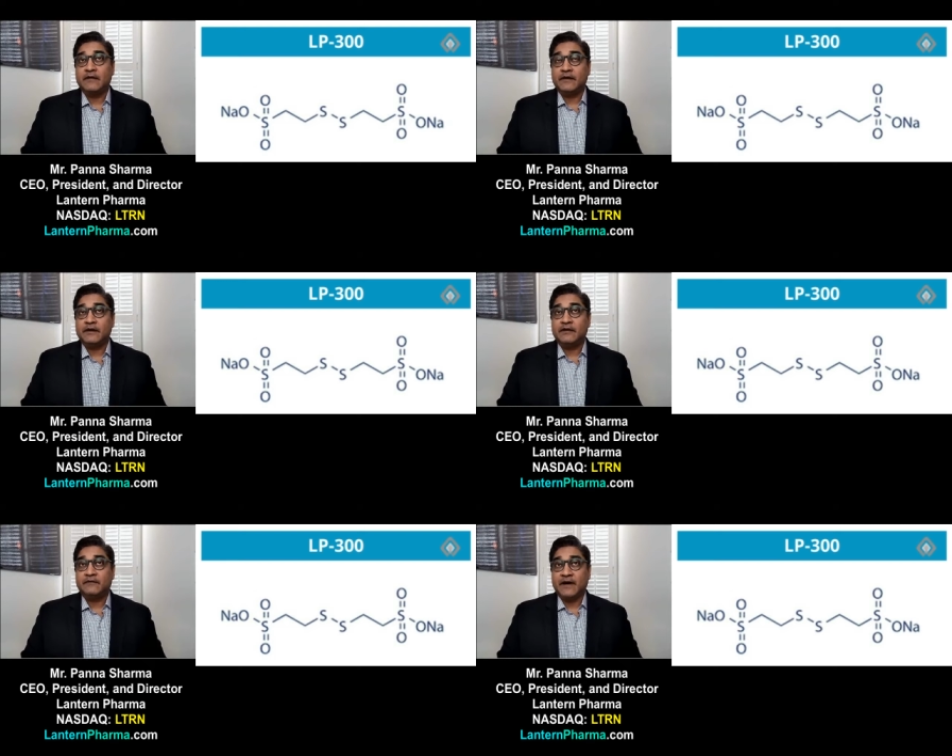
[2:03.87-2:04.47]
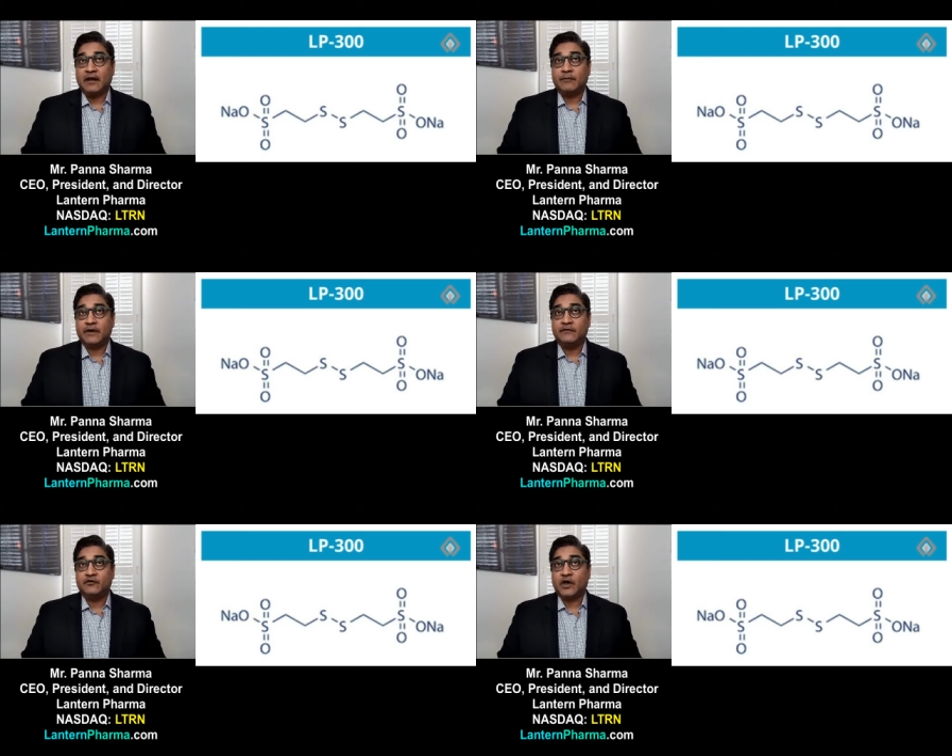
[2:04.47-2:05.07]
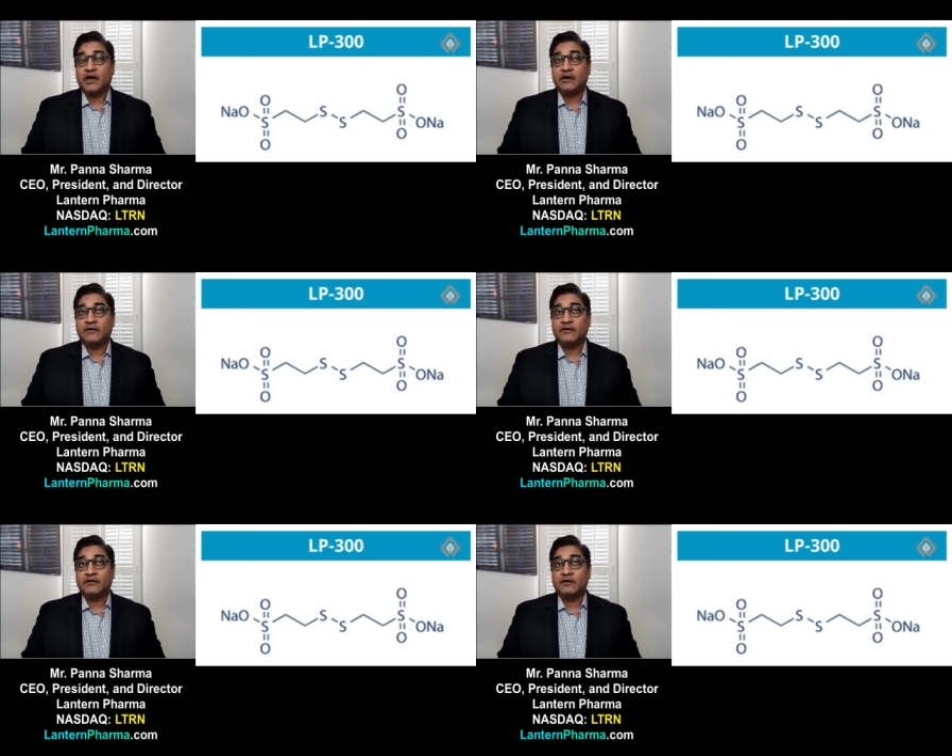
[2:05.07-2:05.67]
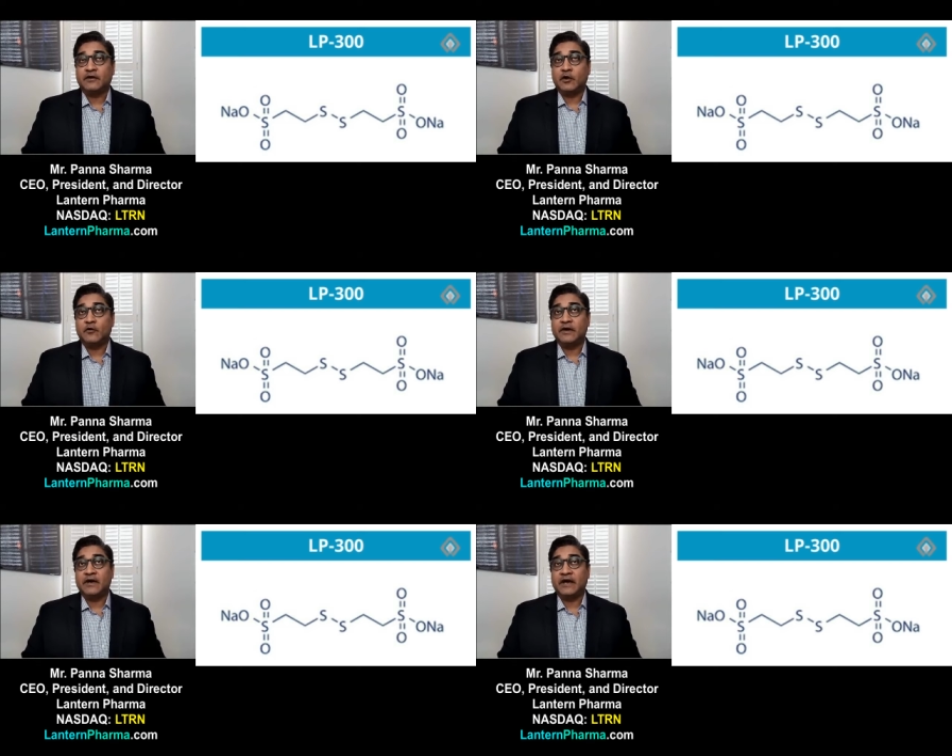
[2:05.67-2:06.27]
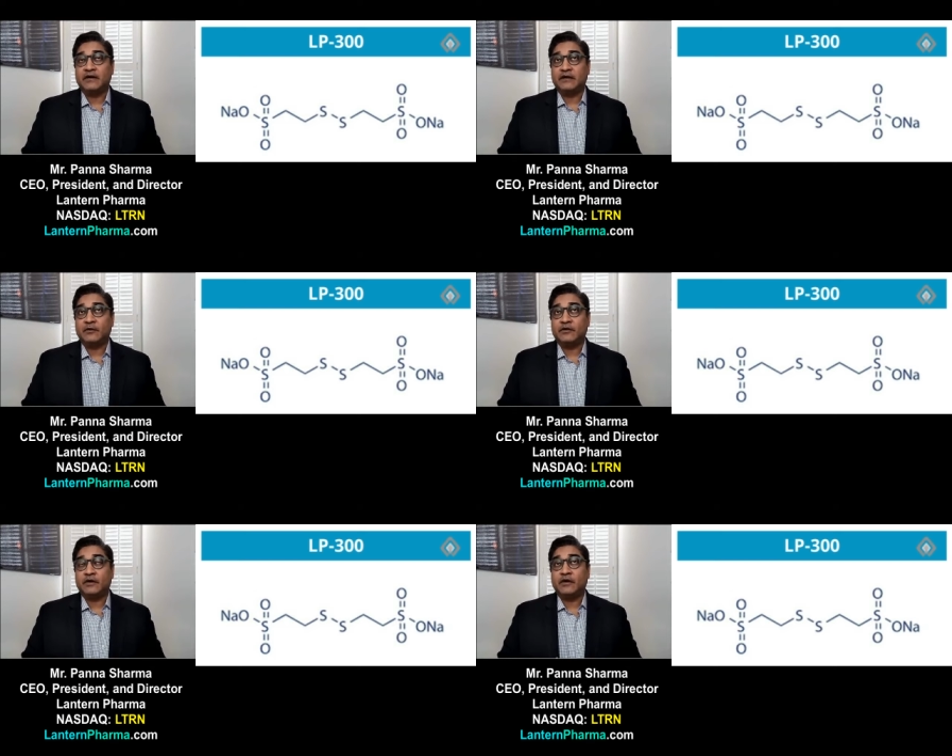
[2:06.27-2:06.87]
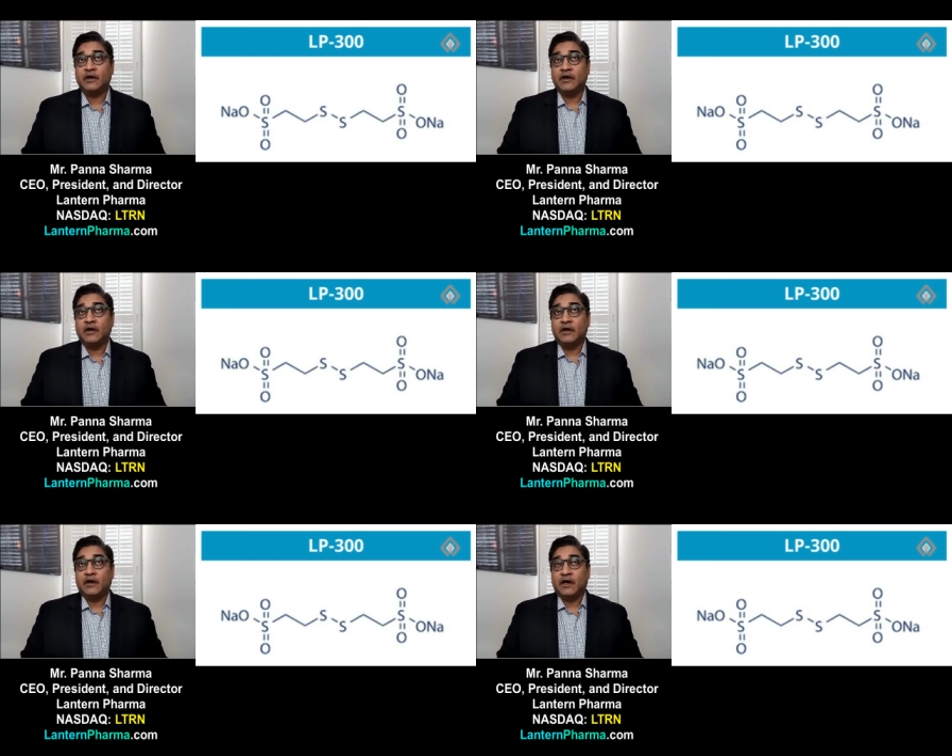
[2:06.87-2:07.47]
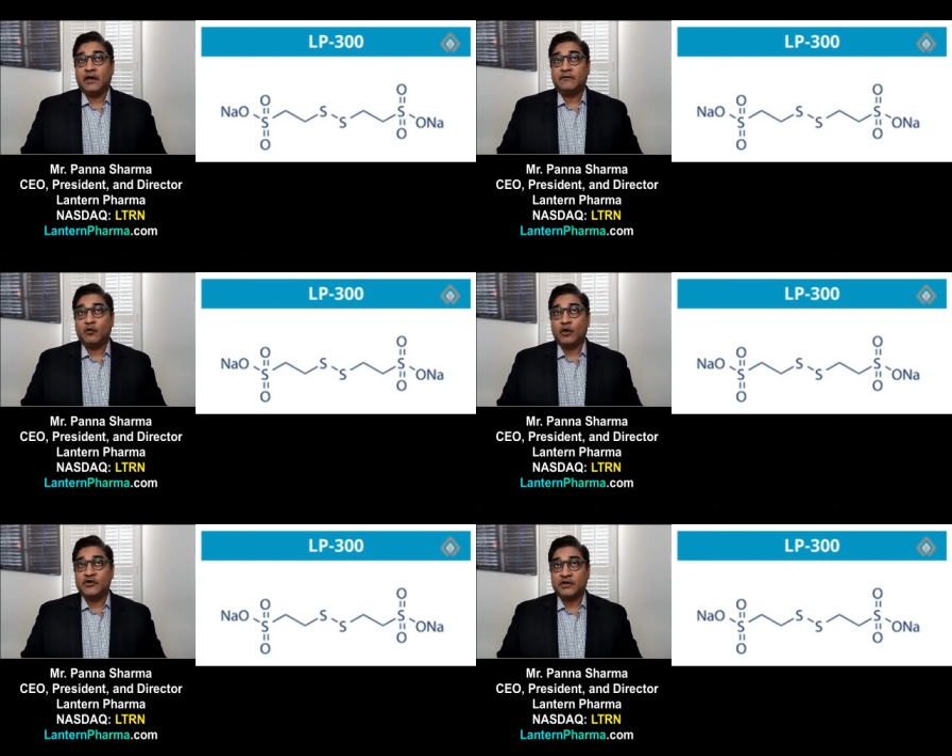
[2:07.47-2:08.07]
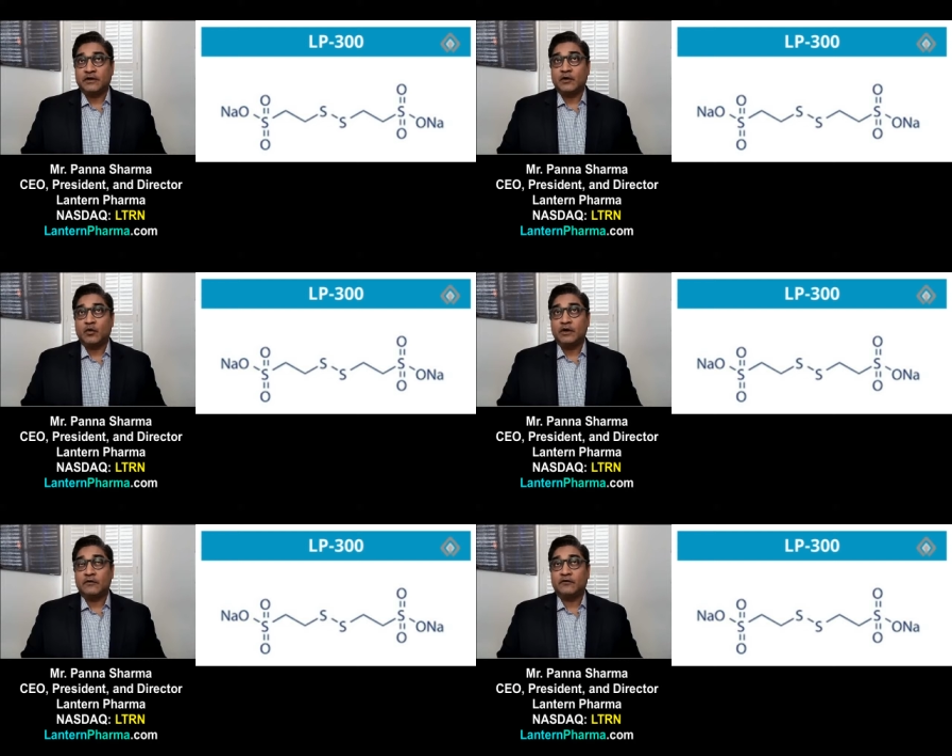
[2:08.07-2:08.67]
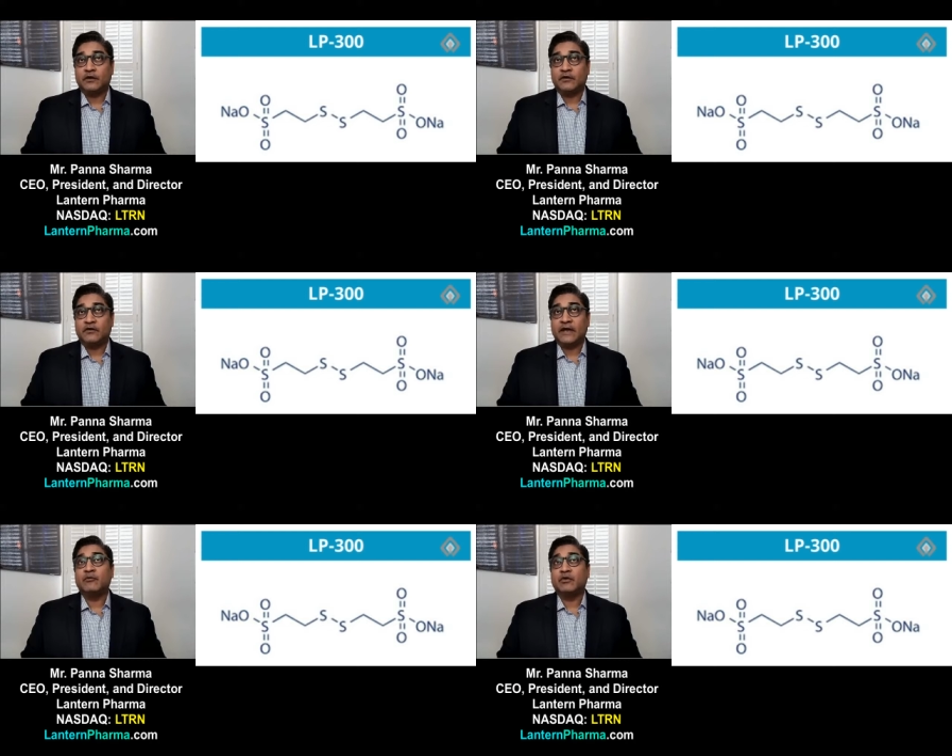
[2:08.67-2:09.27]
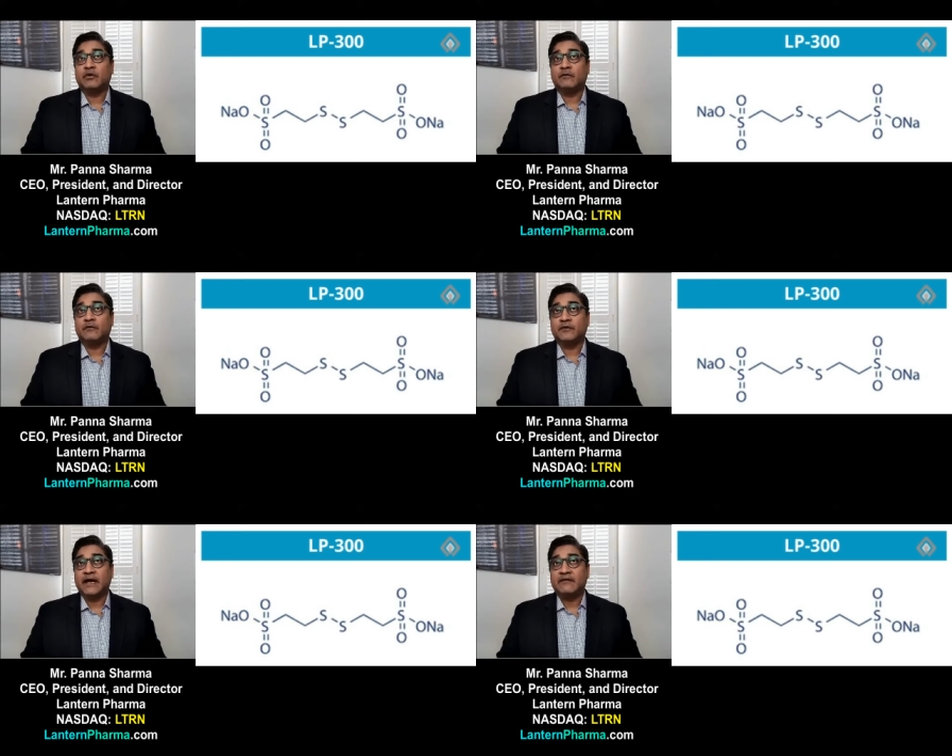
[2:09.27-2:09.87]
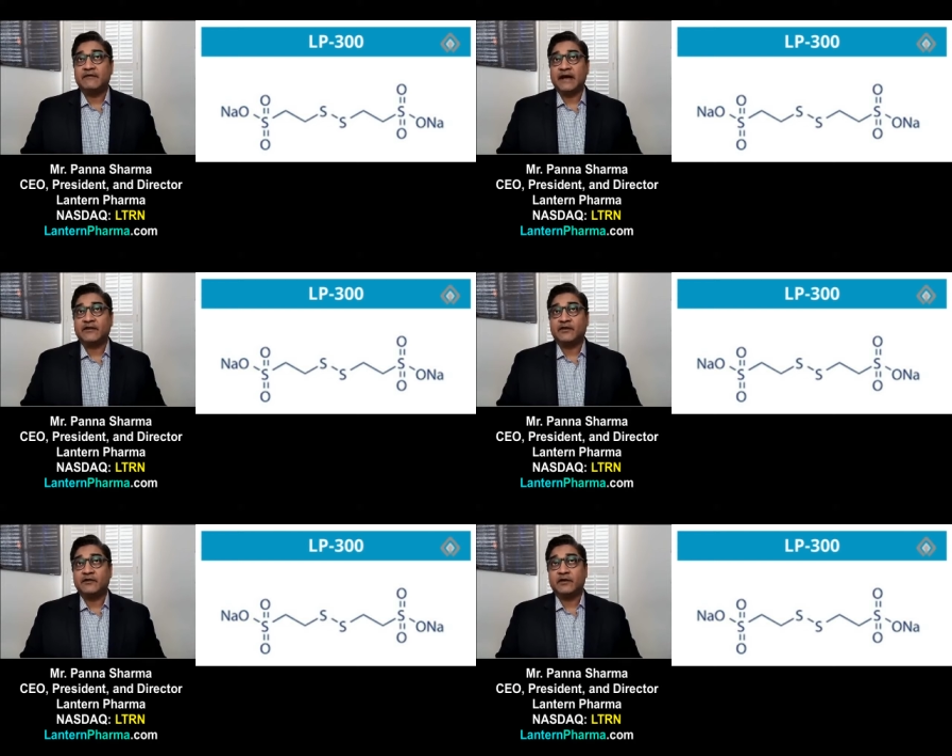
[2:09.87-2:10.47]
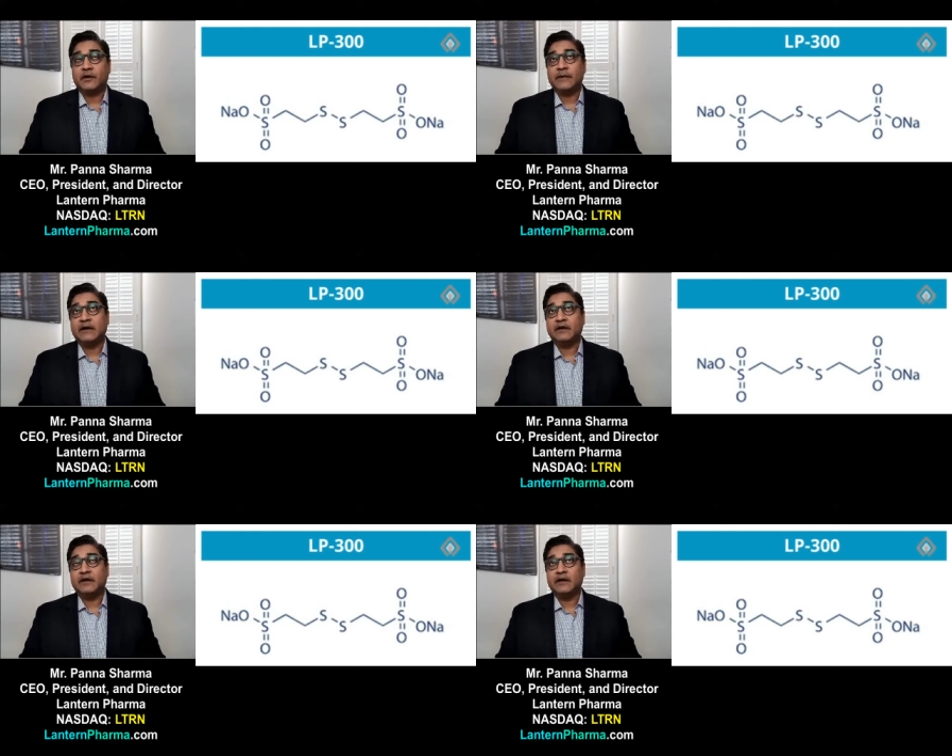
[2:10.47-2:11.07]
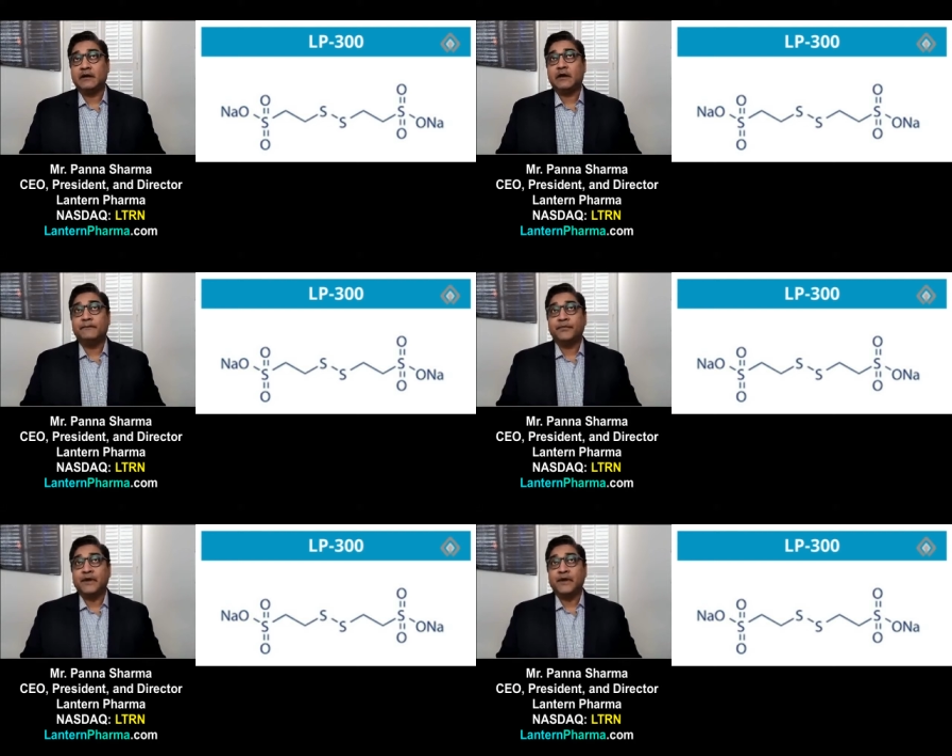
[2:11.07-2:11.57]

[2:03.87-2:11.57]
the development of drugs. COVID 19 was a unfortunately a wonderful example to have vaccines come out in a year.